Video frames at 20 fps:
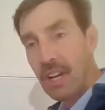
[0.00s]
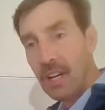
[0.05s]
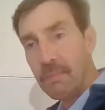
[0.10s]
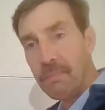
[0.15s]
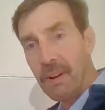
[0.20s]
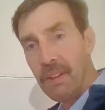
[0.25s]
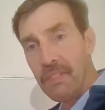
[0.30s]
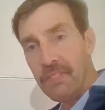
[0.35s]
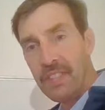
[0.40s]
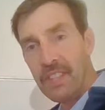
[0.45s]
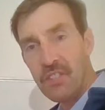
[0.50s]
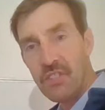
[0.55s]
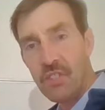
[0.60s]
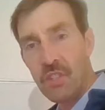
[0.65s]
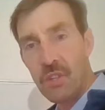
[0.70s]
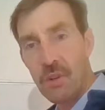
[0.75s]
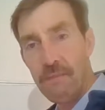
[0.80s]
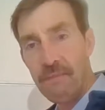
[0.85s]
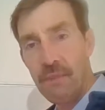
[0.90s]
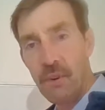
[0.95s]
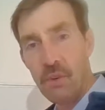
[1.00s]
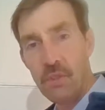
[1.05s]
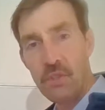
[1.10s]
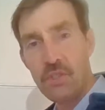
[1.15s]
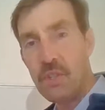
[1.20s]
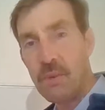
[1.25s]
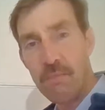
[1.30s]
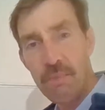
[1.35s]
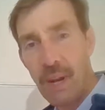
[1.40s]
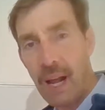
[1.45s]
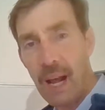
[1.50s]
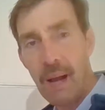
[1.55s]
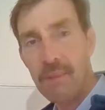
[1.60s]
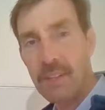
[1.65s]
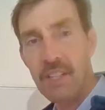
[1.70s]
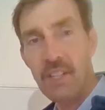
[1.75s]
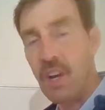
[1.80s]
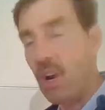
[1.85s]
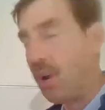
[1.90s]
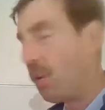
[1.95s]
to talk about this term first. You
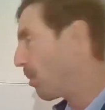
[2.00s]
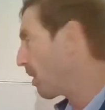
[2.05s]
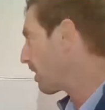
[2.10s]
probably know